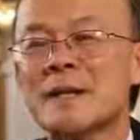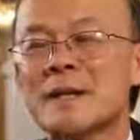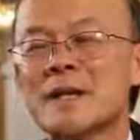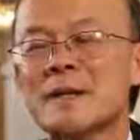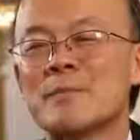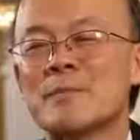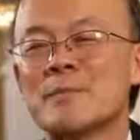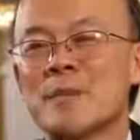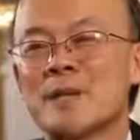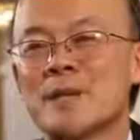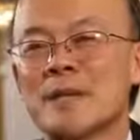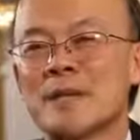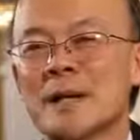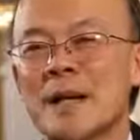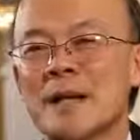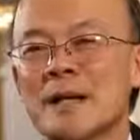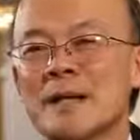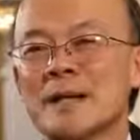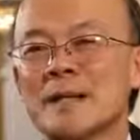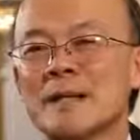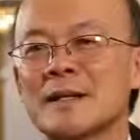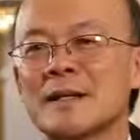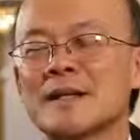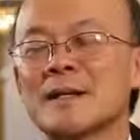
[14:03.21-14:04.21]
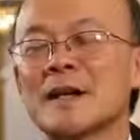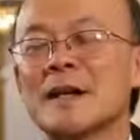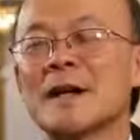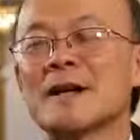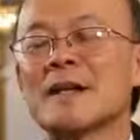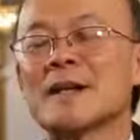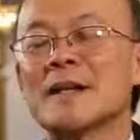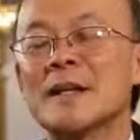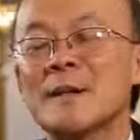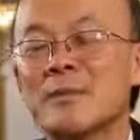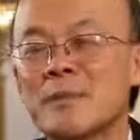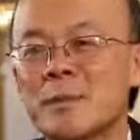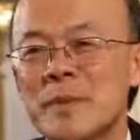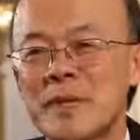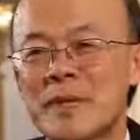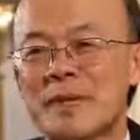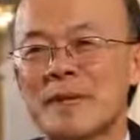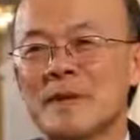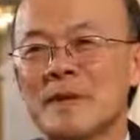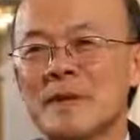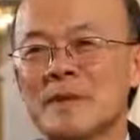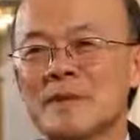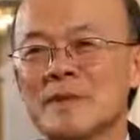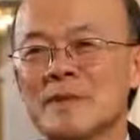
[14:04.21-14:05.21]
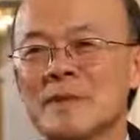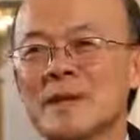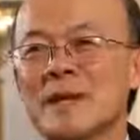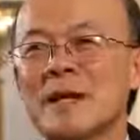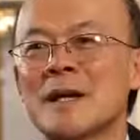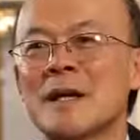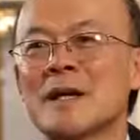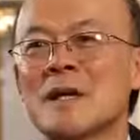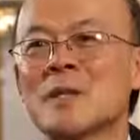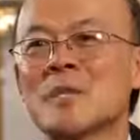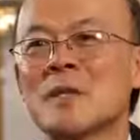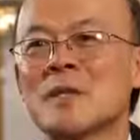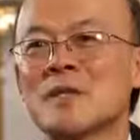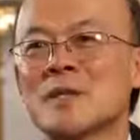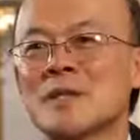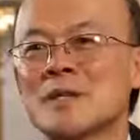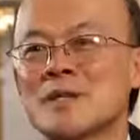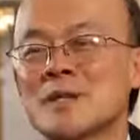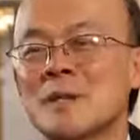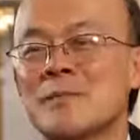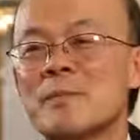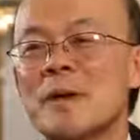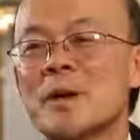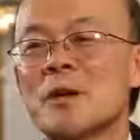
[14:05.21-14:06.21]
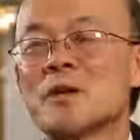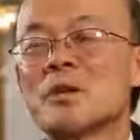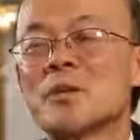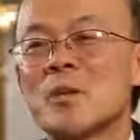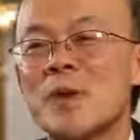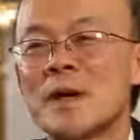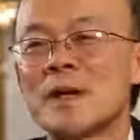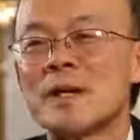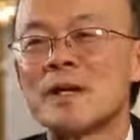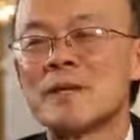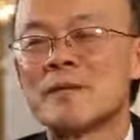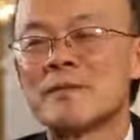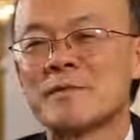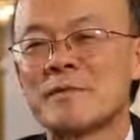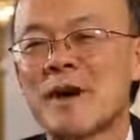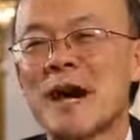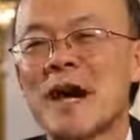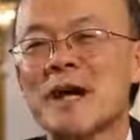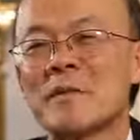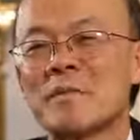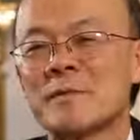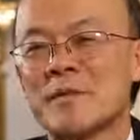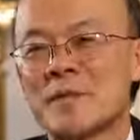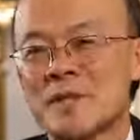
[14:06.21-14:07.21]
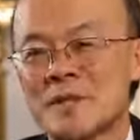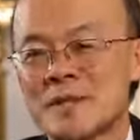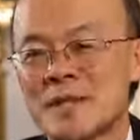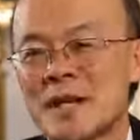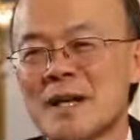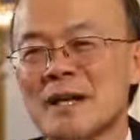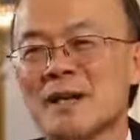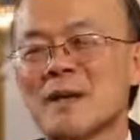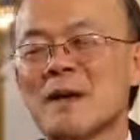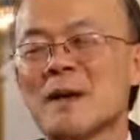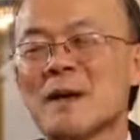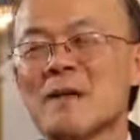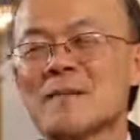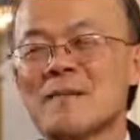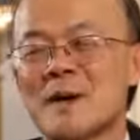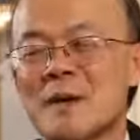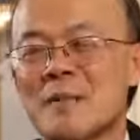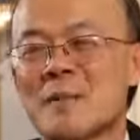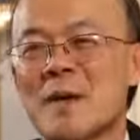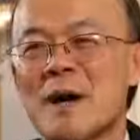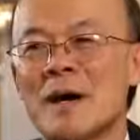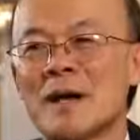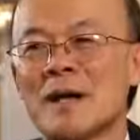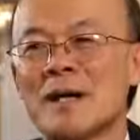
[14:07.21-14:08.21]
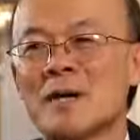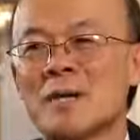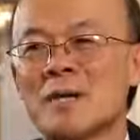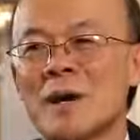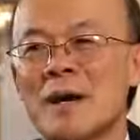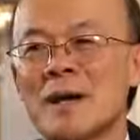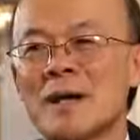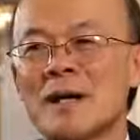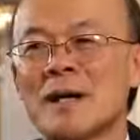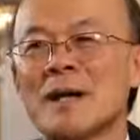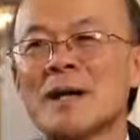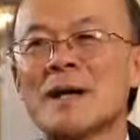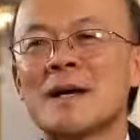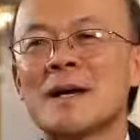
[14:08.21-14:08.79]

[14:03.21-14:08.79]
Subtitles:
in protecting our lipid health, which is about 25% of our body weight.